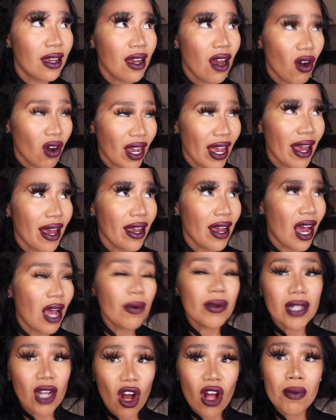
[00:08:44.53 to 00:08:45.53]
Okay, I've
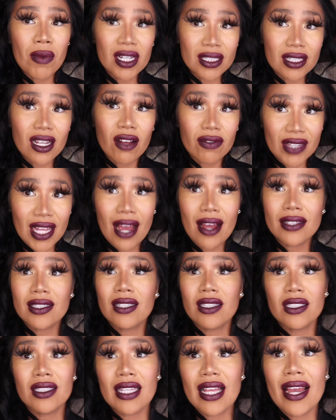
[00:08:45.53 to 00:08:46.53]
been calling myself that
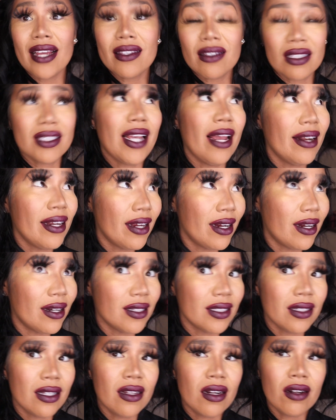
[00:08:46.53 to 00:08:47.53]
since like 10
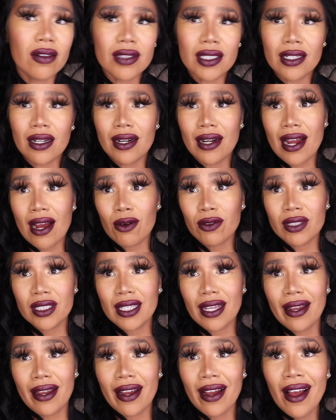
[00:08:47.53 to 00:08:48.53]
years and then all of a sudden now it's
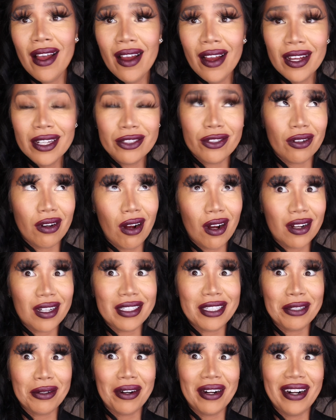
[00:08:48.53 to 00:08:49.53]
like
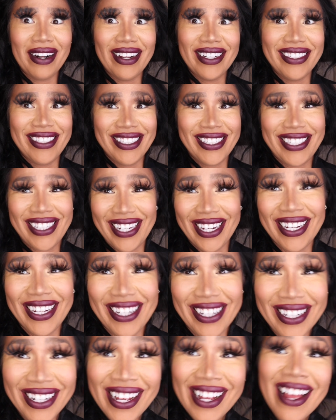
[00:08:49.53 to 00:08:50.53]
derogatory.
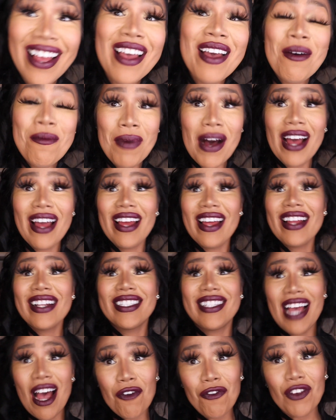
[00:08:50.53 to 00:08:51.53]

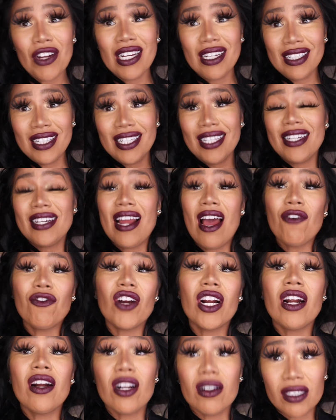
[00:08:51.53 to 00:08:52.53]
But definitely
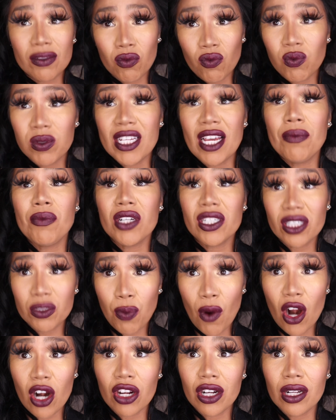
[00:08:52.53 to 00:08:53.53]
never dim your
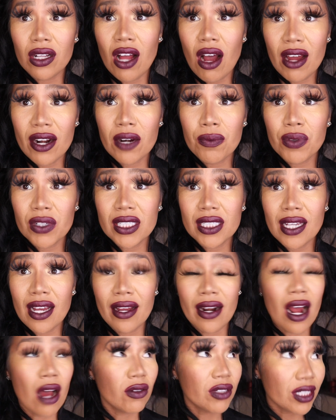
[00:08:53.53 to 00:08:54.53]
sparkle,
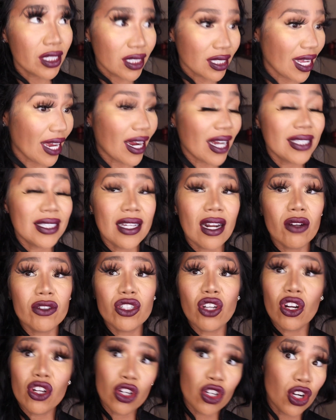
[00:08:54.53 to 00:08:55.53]
100%. I was just like I said, I was
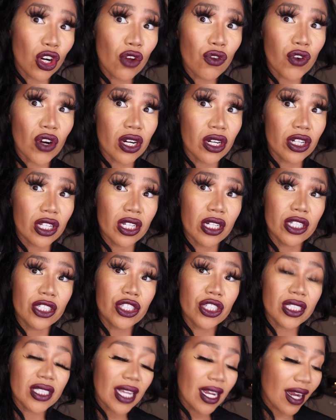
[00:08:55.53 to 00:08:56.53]
talking to a girlfriend earlier and
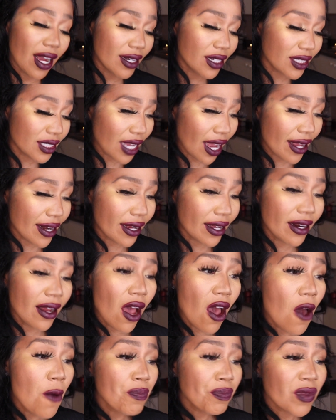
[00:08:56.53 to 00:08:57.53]
she's like, I decided
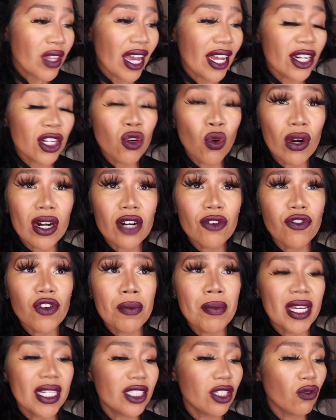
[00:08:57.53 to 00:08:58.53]
that in order for
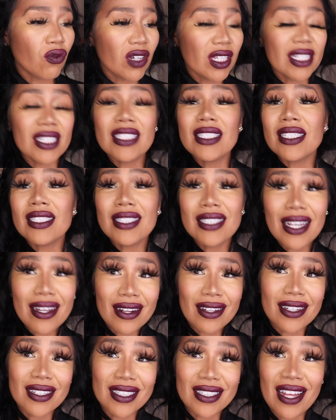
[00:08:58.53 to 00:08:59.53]
me to really succeed
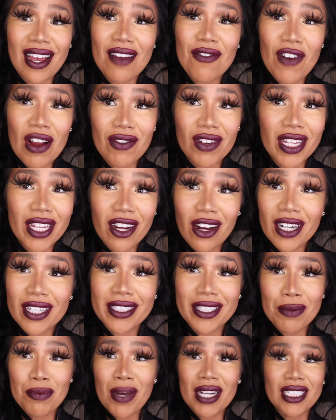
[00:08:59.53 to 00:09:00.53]
in this life, I really got to
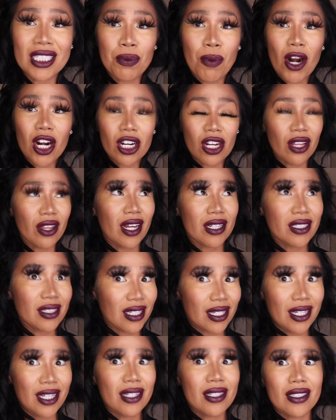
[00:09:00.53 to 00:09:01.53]
dim my sparkle. That's
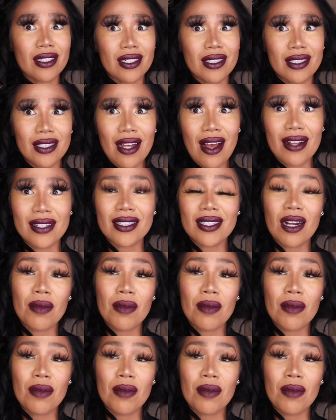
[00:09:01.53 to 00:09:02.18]
the key to success.